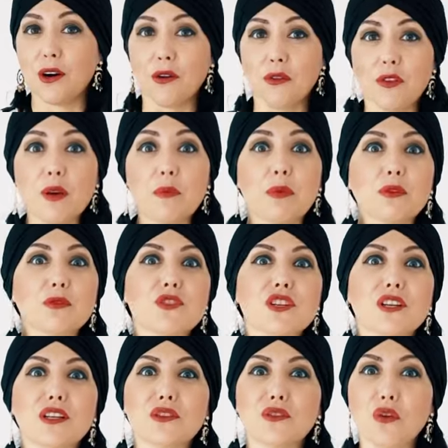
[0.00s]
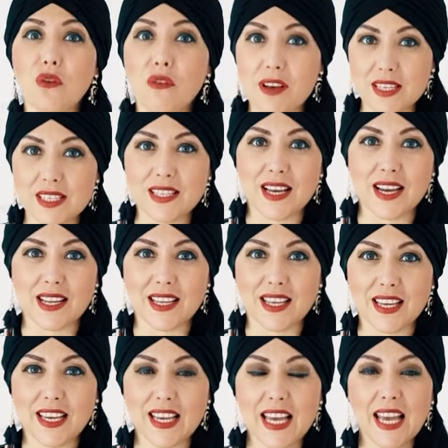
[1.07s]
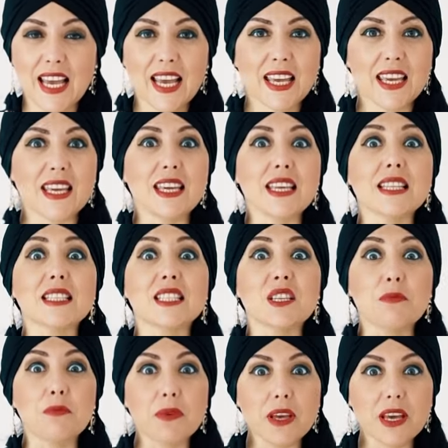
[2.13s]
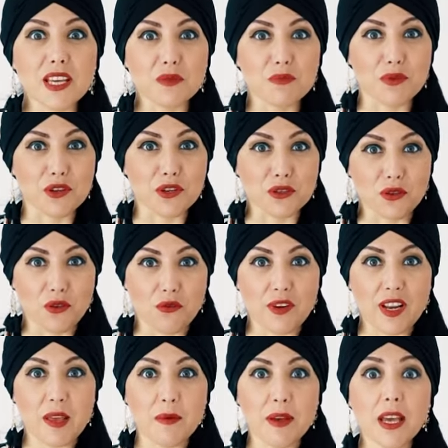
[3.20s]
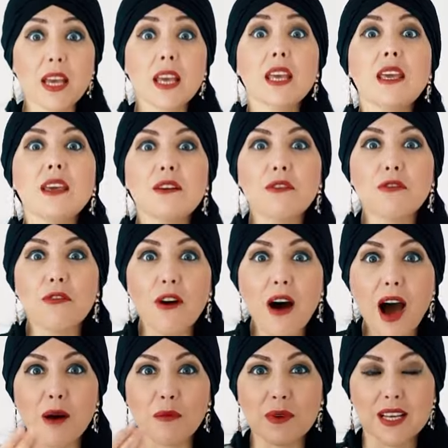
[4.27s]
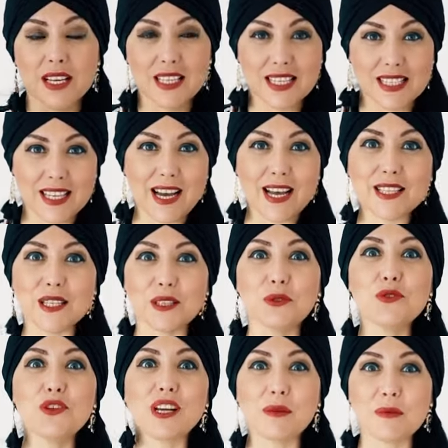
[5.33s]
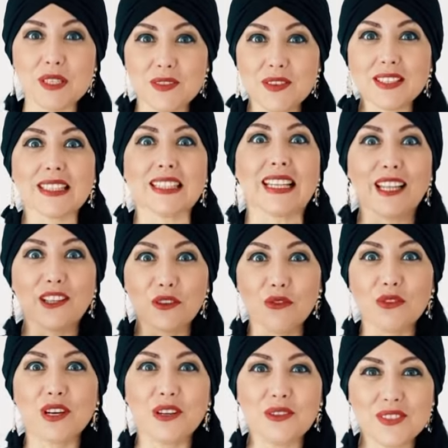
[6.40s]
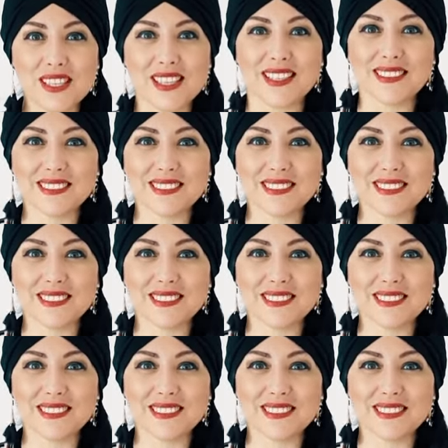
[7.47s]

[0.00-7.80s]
You have gained new knowledge, and now it's time for you to become a ray of light to new people.